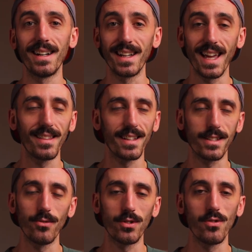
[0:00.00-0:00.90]
Again, that's
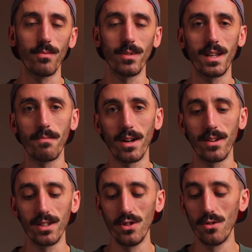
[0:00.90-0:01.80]
the only shoe I'm really
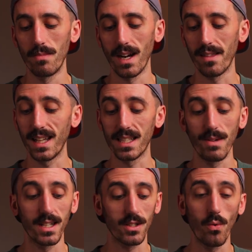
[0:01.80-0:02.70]
comparing to, but I think it
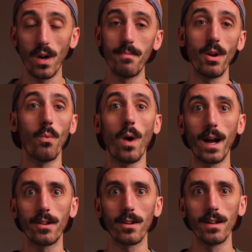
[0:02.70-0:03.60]
spans quite a bit
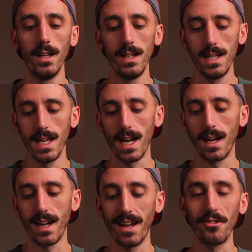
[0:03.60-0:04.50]
wider.
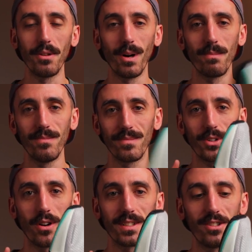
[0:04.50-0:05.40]
I held them up
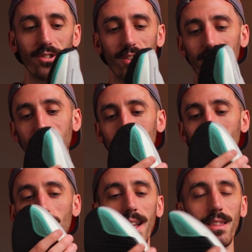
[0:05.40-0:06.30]
across each other,
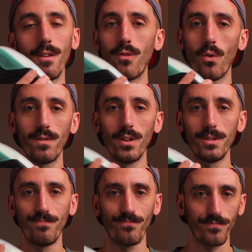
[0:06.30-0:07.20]
and right in the
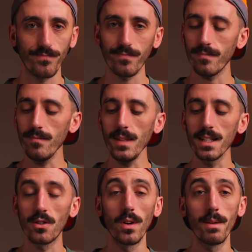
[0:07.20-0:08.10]
forefoot,
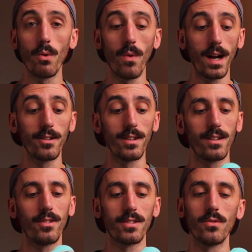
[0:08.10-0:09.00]
it's quite a bit wider,
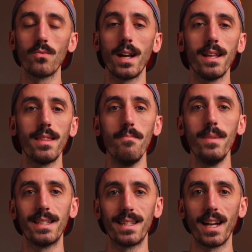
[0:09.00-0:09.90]
and also right in the
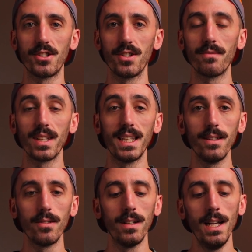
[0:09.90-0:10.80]
midsection of the
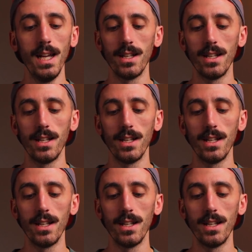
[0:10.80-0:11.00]
heel.